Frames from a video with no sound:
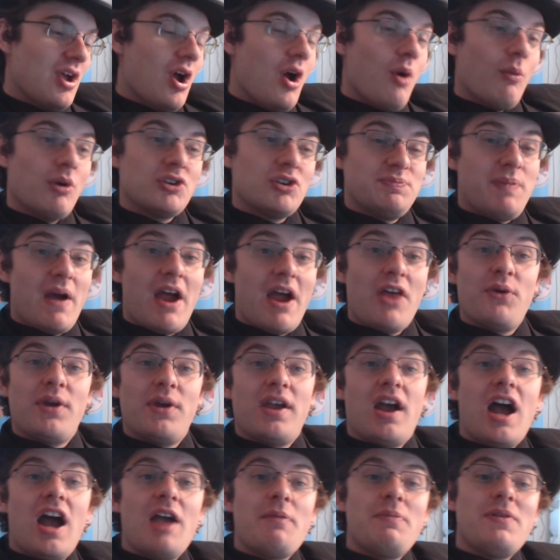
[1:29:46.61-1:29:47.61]
which, by the way,
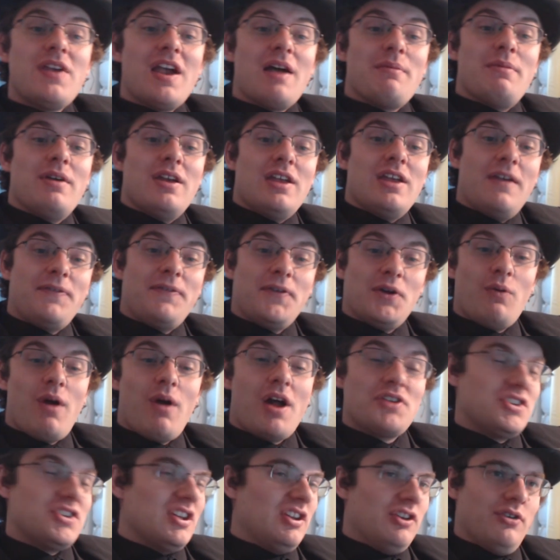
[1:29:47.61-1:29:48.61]
IBM, if you're
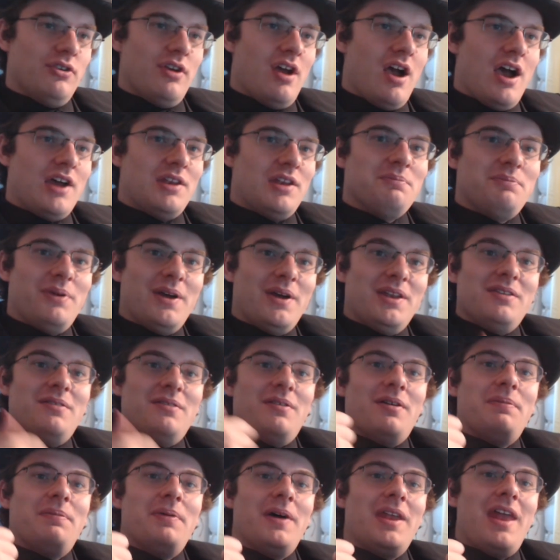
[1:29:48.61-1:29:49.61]
watching, you're not, but
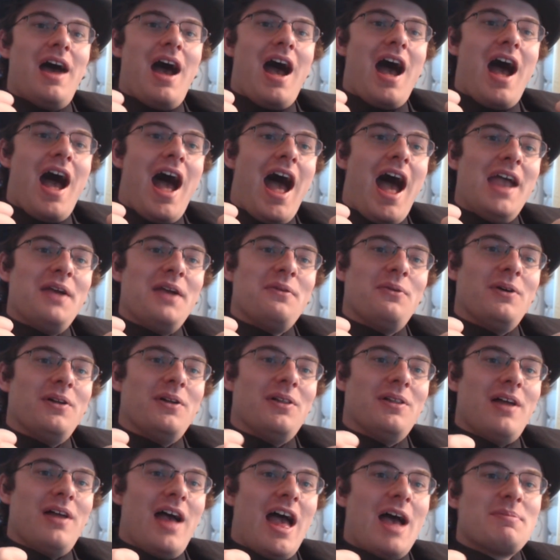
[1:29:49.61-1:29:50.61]
I
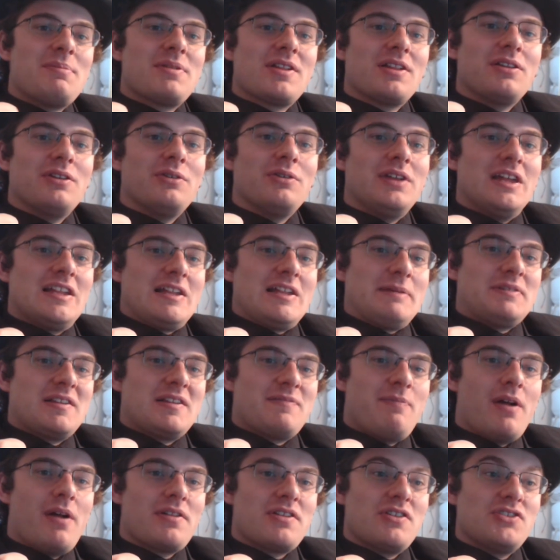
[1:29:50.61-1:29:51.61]
will absolutely accept a
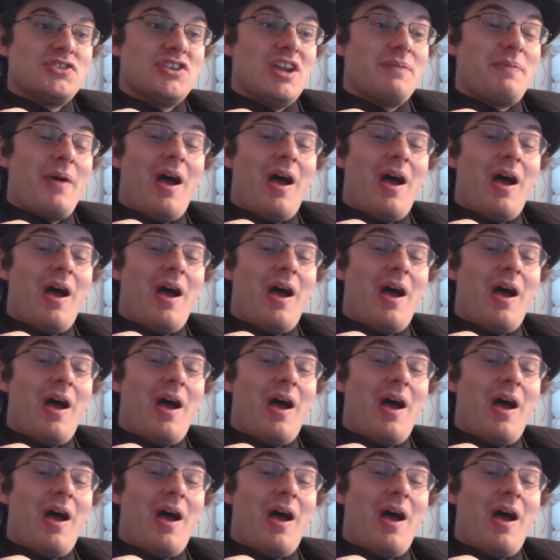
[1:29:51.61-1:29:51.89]
sponsorship.